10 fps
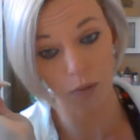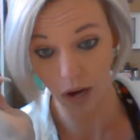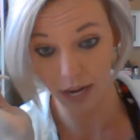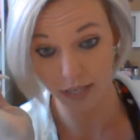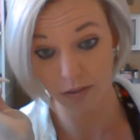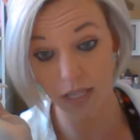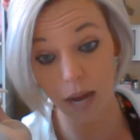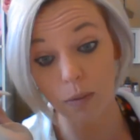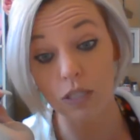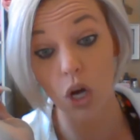Prime, so
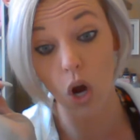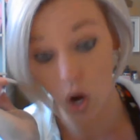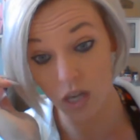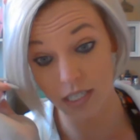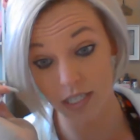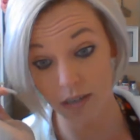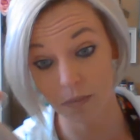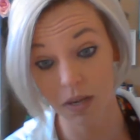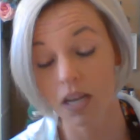that was awesome.